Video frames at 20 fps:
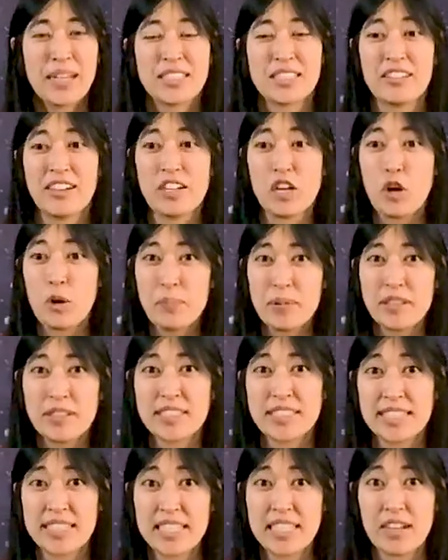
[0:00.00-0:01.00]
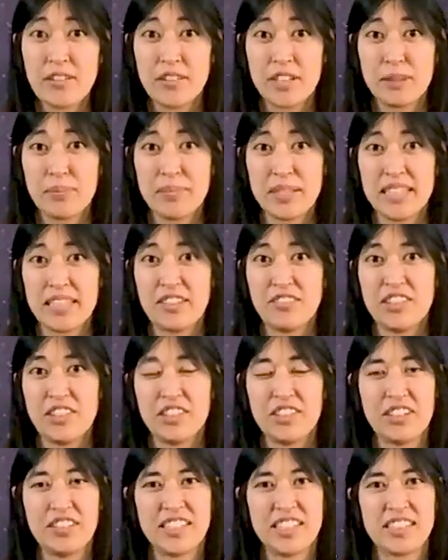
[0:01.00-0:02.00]
So I hope you'll sing it with me if
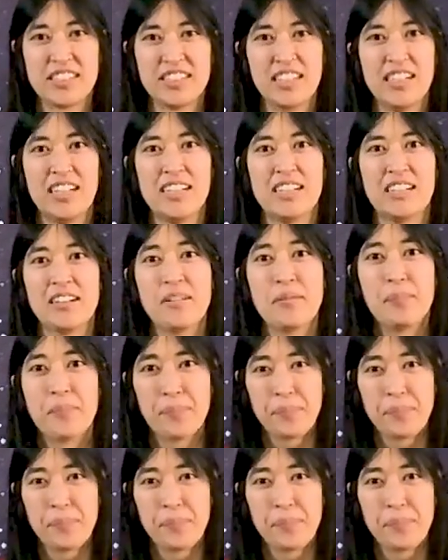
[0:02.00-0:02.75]
you know the song.